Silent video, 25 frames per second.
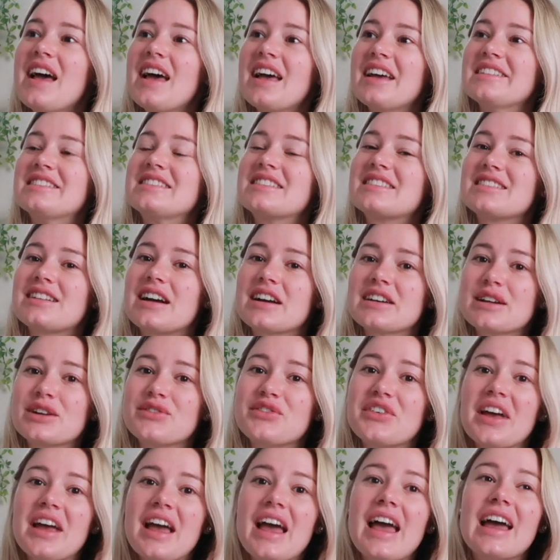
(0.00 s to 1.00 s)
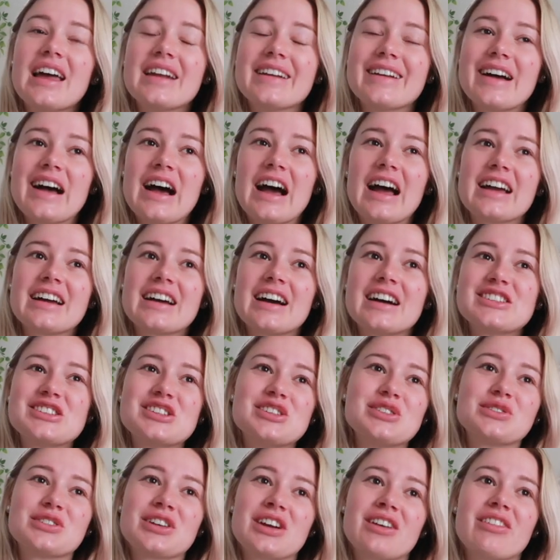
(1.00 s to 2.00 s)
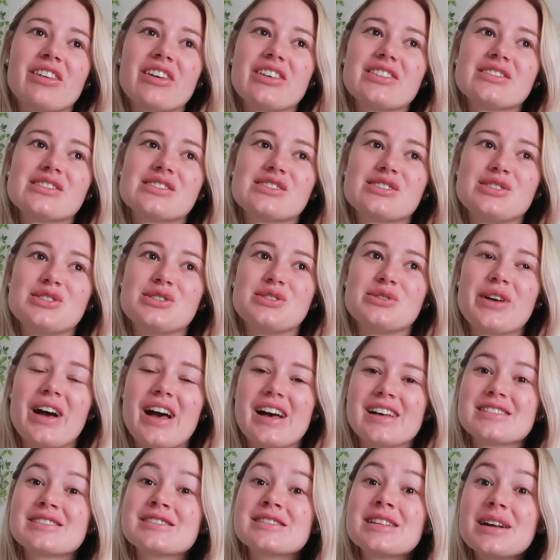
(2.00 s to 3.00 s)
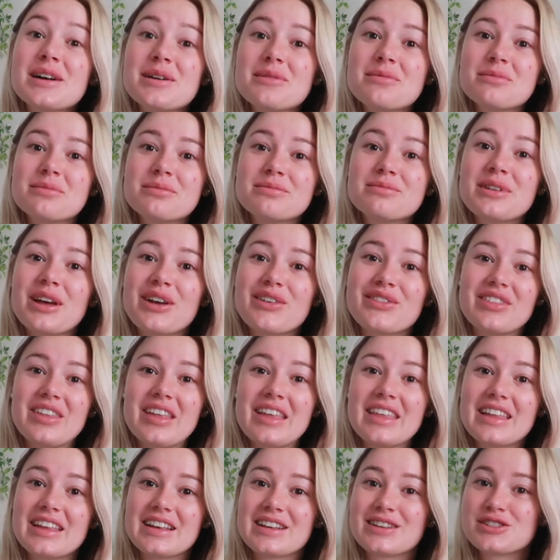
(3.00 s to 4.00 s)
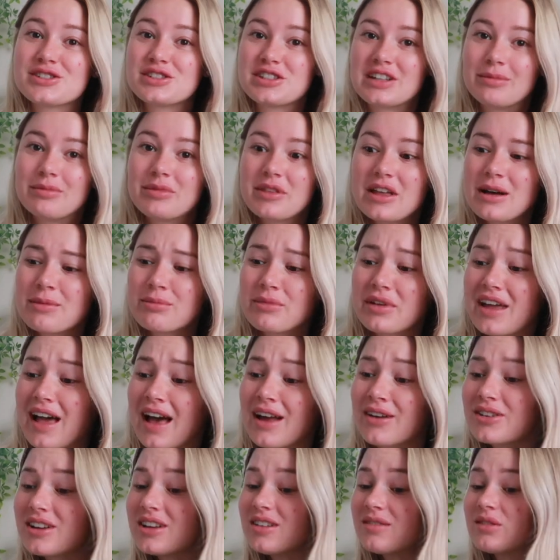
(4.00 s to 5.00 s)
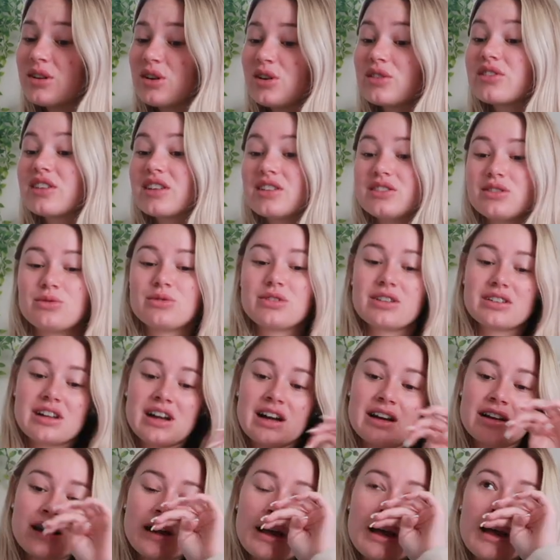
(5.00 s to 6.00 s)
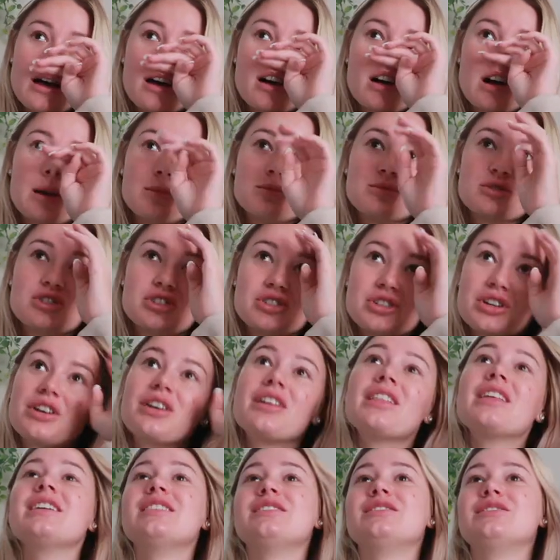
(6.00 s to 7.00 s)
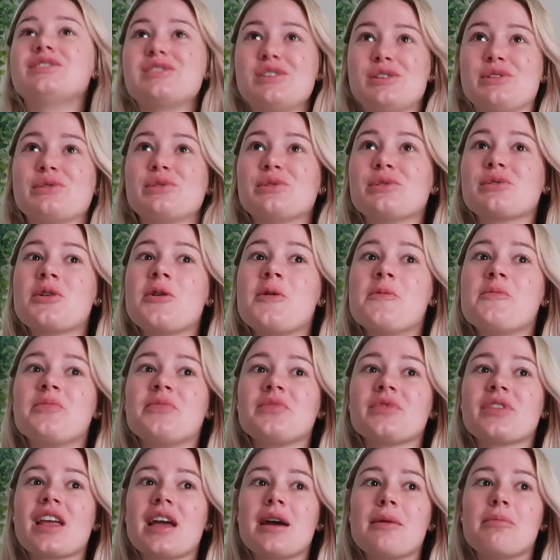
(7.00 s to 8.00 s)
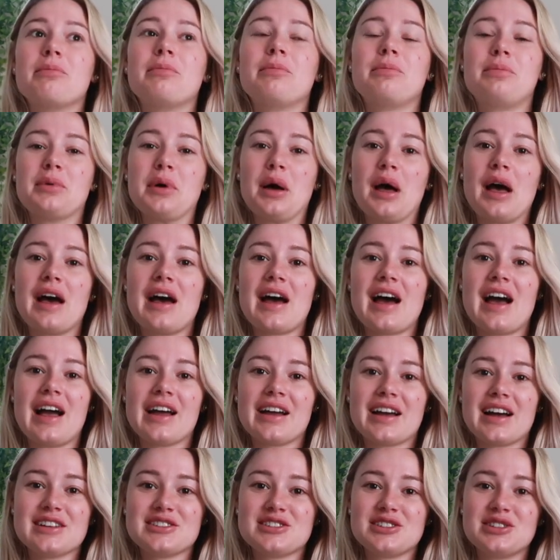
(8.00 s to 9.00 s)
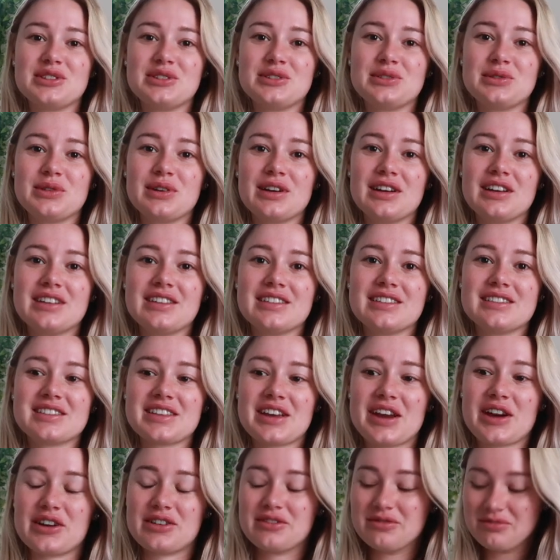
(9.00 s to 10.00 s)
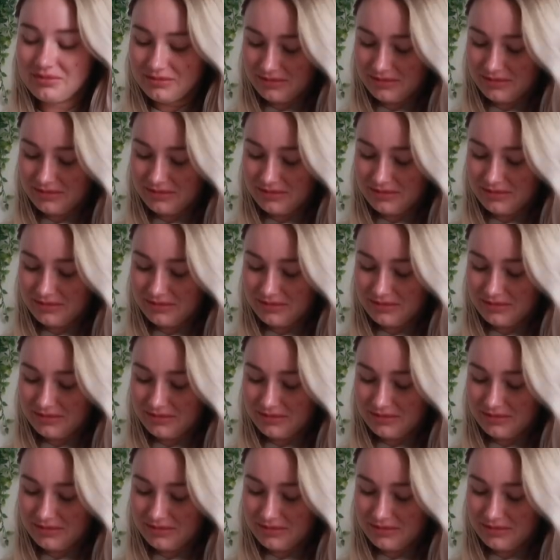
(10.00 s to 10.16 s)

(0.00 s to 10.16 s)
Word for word: It's not gonna fit. And I got too nervous to ask them if they like ship them. Like, I don't even know if they do or not. I'm sure they do, but I got too scared.